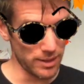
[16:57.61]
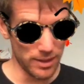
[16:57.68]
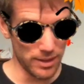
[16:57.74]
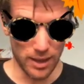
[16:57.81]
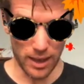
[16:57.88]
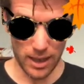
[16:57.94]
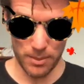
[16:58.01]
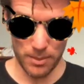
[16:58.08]

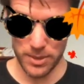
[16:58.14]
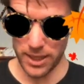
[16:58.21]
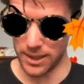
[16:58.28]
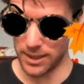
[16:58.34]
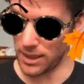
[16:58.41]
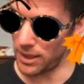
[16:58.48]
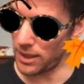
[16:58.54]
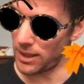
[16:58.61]
Objects
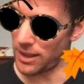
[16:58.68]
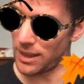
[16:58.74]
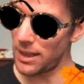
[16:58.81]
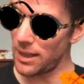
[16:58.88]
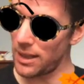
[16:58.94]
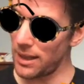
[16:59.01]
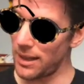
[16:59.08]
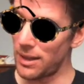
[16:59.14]
in
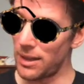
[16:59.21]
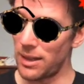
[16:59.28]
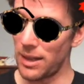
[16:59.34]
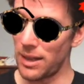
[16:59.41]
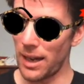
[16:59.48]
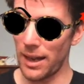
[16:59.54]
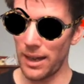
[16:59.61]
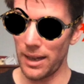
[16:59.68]

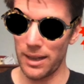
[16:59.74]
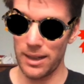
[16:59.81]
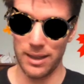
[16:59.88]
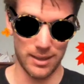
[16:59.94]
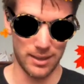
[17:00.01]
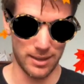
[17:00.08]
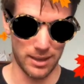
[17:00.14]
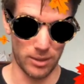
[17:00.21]

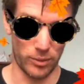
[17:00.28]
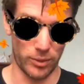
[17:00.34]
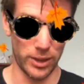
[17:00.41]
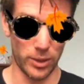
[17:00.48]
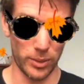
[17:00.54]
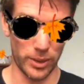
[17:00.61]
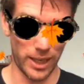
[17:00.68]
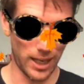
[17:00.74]
real
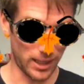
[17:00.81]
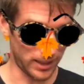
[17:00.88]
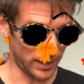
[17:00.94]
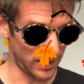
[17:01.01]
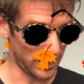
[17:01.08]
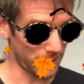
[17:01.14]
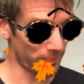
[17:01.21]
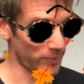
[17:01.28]
reality
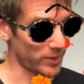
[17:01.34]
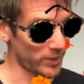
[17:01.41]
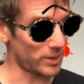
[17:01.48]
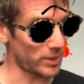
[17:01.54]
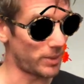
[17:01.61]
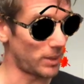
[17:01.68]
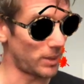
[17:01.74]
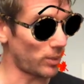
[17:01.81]
should be
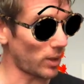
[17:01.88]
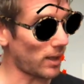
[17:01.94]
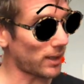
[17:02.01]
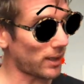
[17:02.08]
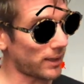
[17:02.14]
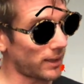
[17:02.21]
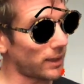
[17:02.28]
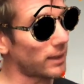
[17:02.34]

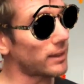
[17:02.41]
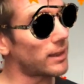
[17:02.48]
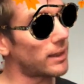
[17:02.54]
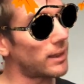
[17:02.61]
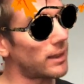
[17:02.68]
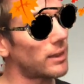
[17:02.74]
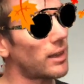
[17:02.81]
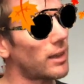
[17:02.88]
blocking the
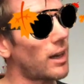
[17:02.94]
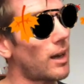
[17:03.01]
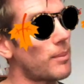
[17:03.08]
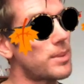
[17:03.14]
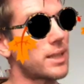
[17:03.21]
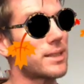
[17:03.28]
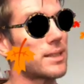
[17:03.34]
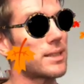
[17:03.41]
objects
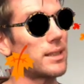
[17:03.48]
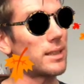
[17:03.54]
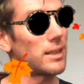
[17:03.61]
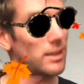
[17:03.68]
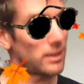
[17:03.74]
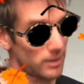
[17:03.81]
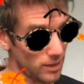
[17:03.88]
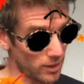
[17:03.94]
in
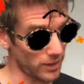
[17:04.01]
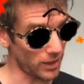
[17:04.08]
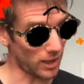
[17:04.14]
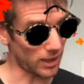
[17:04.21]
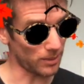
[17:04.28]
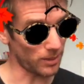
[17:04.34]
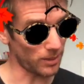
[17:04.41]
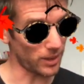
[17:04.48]
the
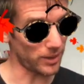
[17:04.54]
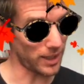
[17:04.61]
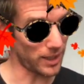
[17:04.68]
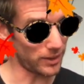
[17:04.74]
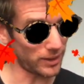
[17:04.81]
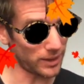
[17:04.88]
augmented reality. So